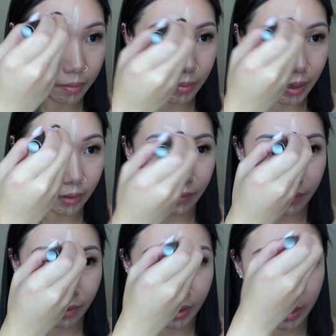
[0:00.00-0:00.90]
my
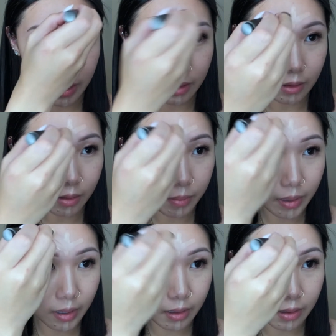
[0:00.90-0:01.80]
forehead a little
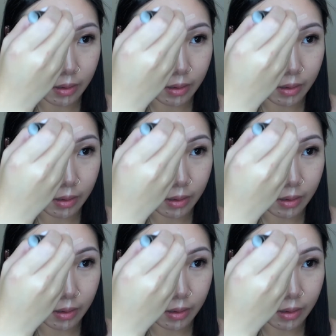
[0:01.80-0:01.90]
bit.